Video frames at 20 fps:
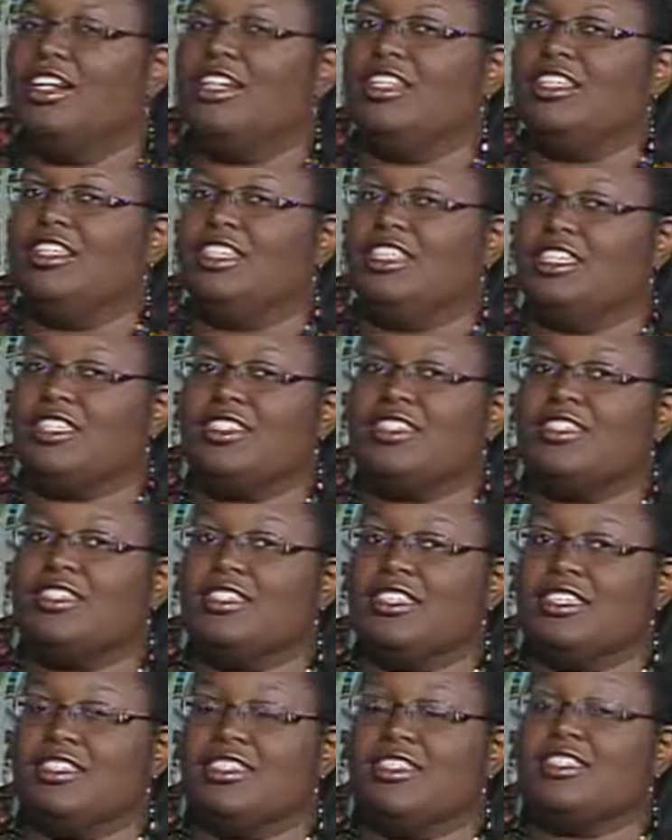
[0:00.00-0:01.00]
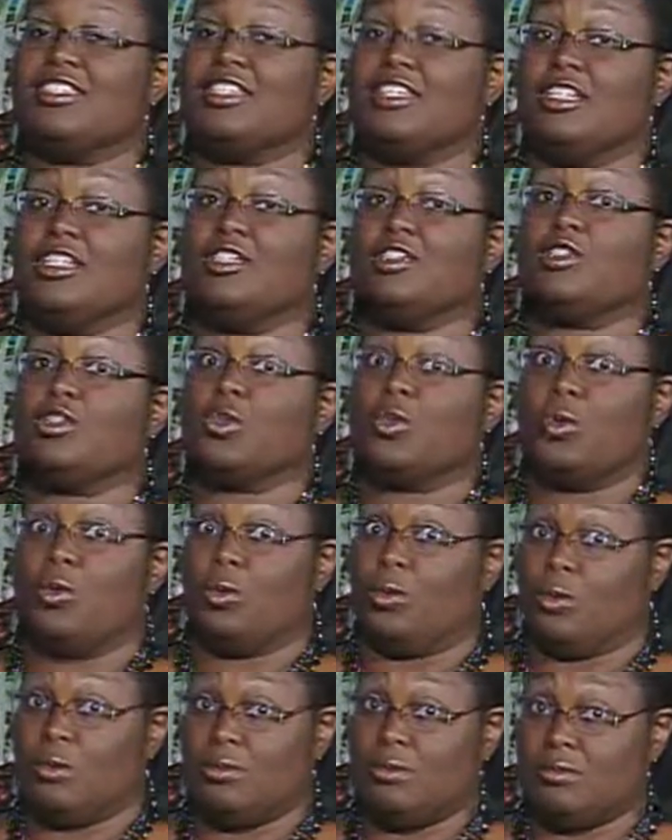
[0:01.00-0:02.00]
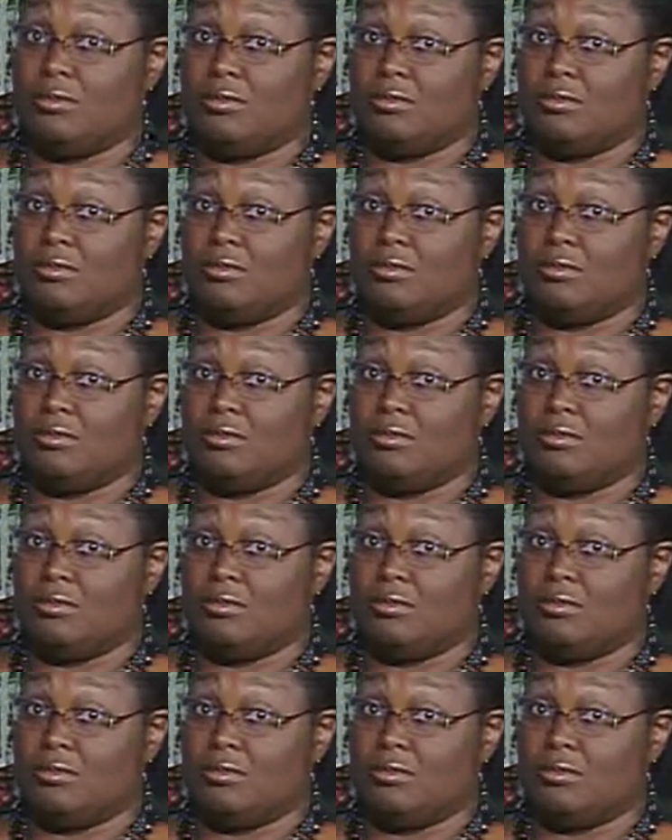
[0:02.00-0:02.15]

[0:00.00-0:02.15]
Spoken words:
This is still a school.